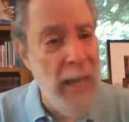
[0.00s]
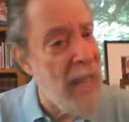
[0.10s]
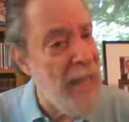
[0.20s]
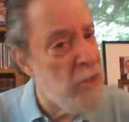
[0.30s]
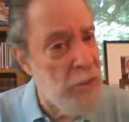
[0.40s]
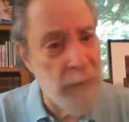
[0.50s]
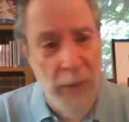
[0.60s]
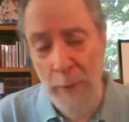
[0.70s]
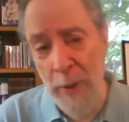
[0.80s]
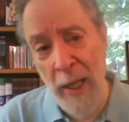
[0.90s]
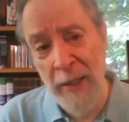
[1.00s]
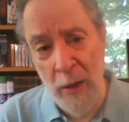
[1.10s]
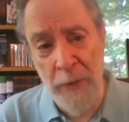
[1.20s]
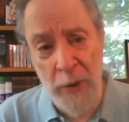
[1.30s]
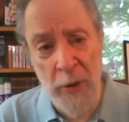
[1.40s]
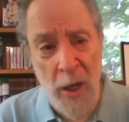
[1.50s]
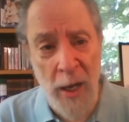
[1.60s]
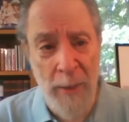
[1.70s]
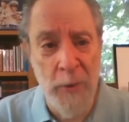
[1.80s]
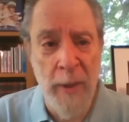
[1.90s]
each of them at different
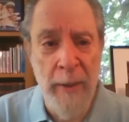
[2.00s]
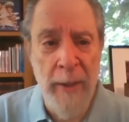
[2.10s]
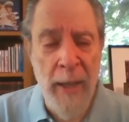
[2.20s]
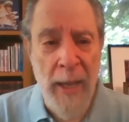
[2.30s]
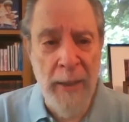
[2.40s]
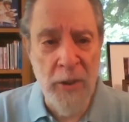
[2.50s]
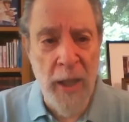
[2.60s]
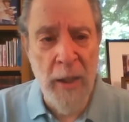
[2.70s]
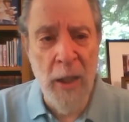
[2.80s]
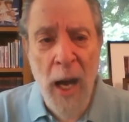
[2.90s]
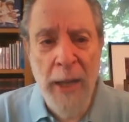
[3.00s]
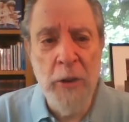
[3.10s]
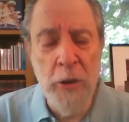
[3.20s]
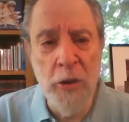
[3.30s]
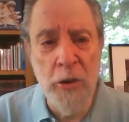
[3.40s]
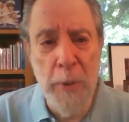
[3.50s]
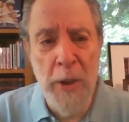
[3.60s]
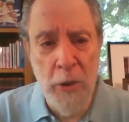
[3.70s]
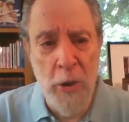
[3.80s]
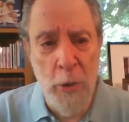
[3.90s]
times and say, "Could I just
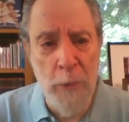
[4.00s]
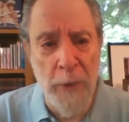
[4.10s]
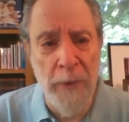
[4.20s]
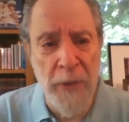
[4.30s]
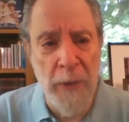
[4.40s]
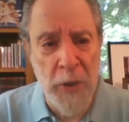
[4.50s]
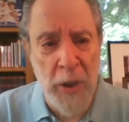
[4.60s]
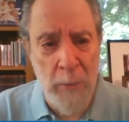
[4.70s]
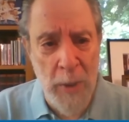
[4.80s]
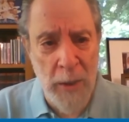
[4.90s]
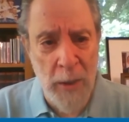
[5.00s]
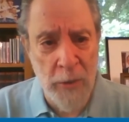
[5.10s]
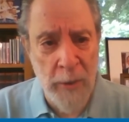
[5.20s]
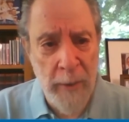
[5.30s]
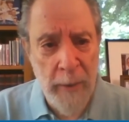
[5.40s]
speak to you for 15 minutes?